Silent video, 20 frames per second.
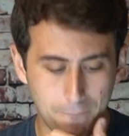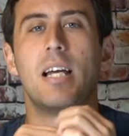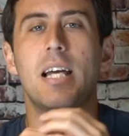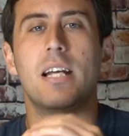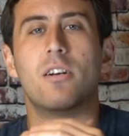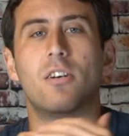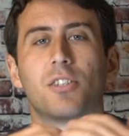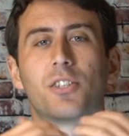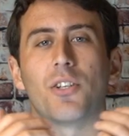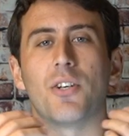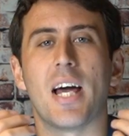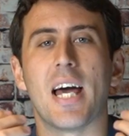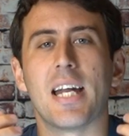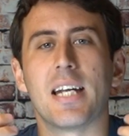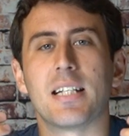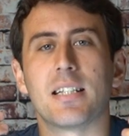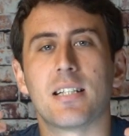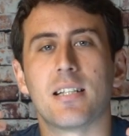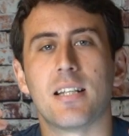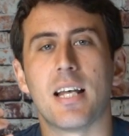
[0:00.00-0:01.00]
And also
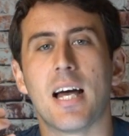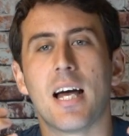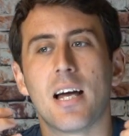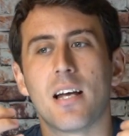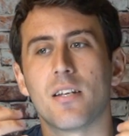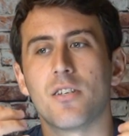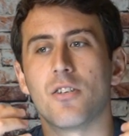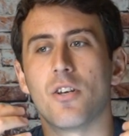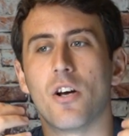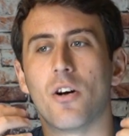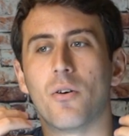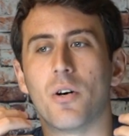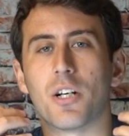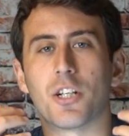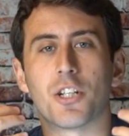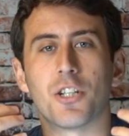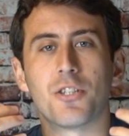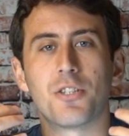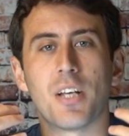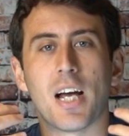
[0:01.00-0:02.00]
adding to that, a
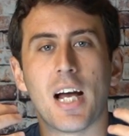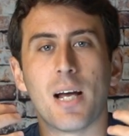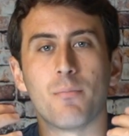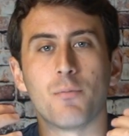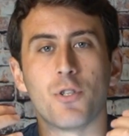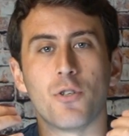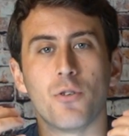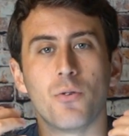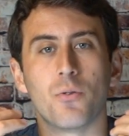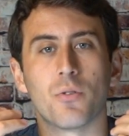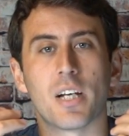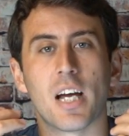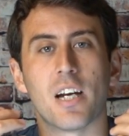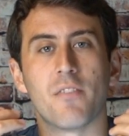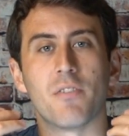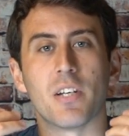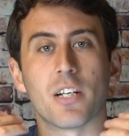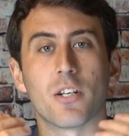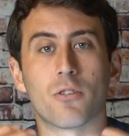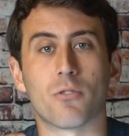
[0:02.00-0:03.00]
good time to kind
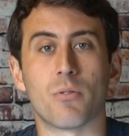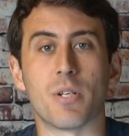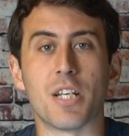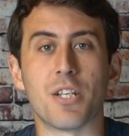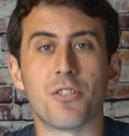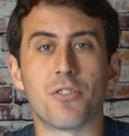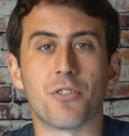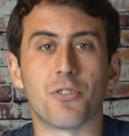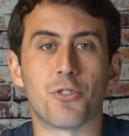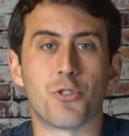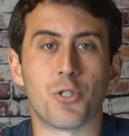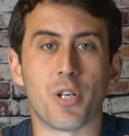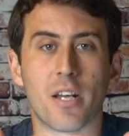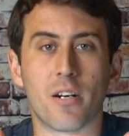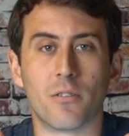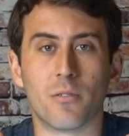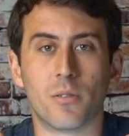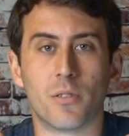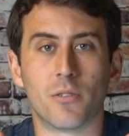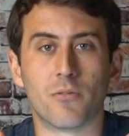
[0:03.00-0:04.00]
of increase your
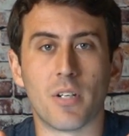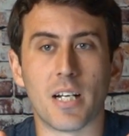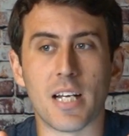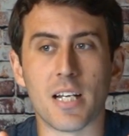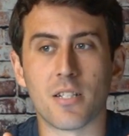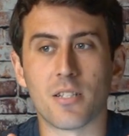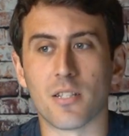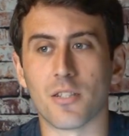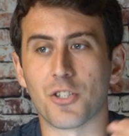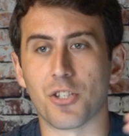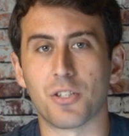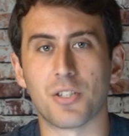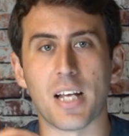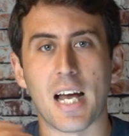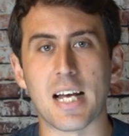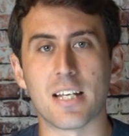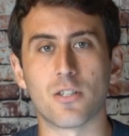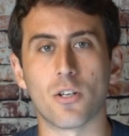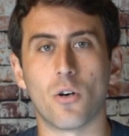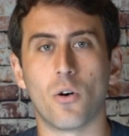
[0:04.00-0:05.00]
general rates just
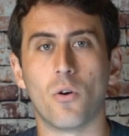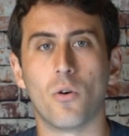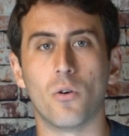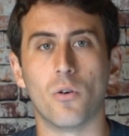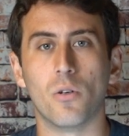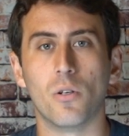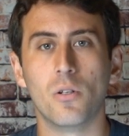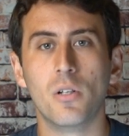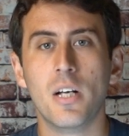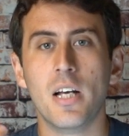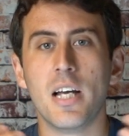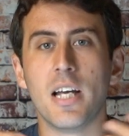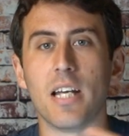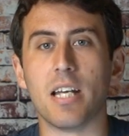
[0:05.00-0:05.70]
as a whole